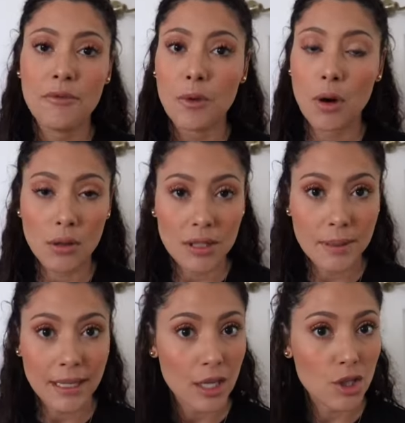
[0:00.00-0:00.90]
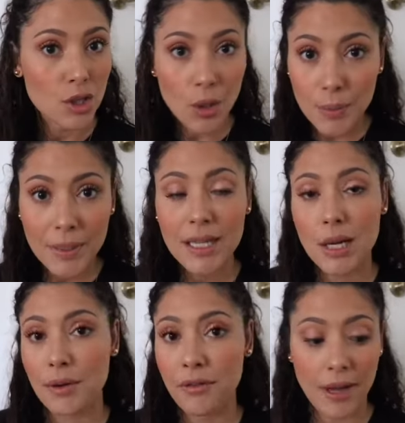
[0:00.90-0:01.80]
for ultimate atonement
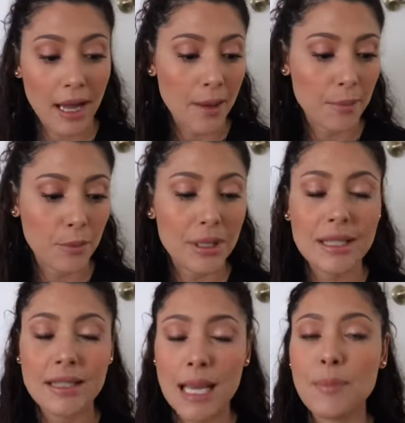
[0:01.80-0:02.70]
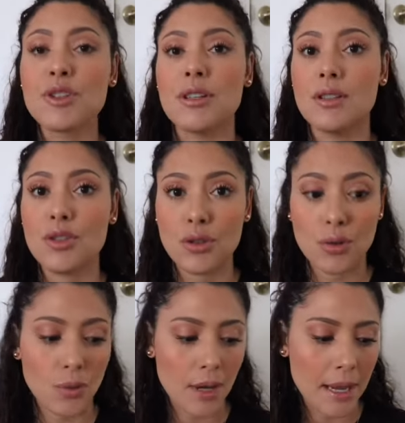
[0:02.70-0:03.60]
and um, redemption
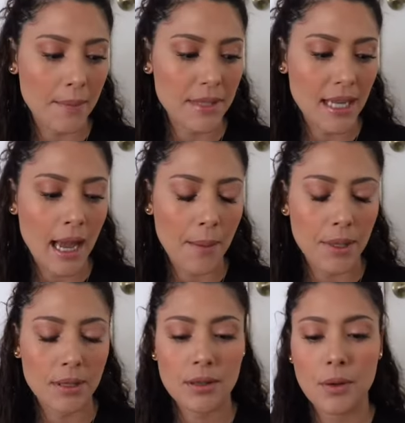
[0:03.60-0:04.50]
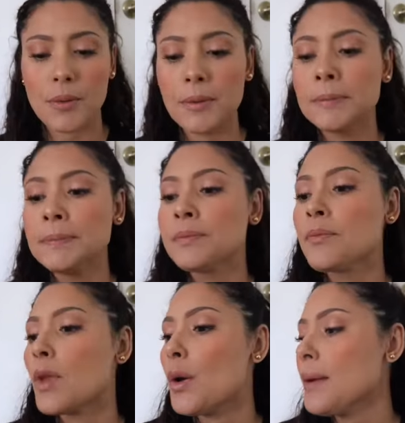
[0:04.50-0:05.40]
to, um, to happen. So,
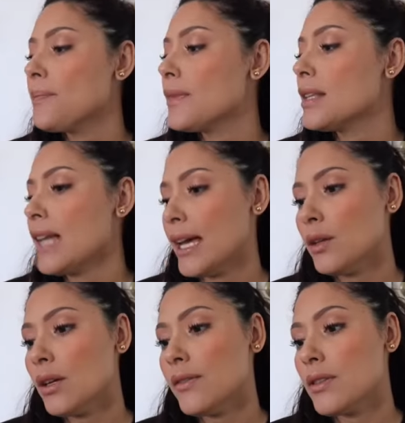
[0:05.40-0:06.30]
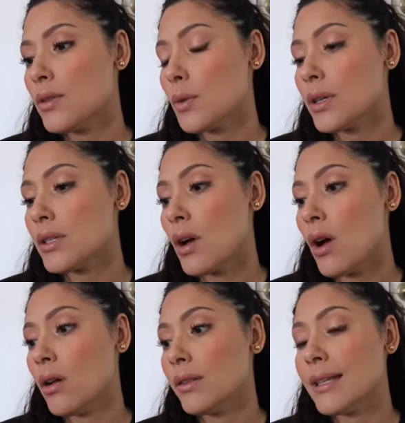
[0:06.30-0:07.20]
okay, the title of the story is
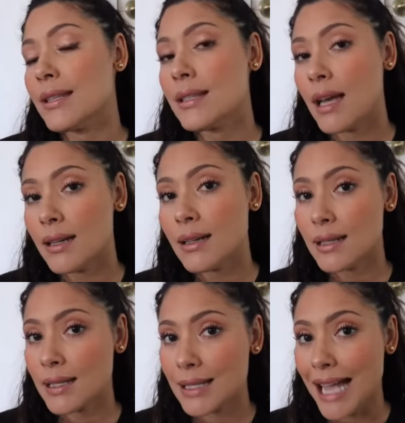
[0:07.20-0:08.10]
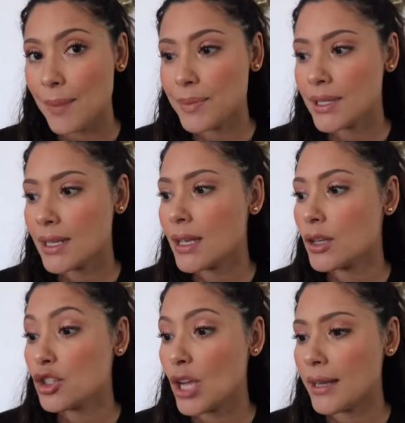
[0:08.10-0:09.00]
called The Sun Stops
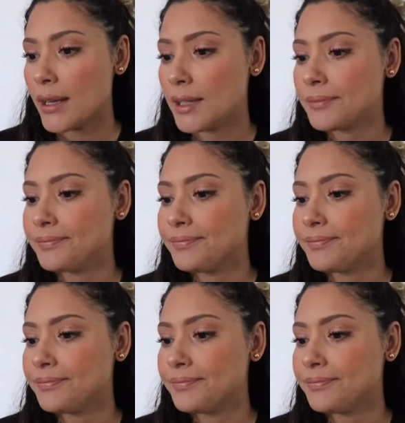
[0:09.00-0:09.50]
Shining.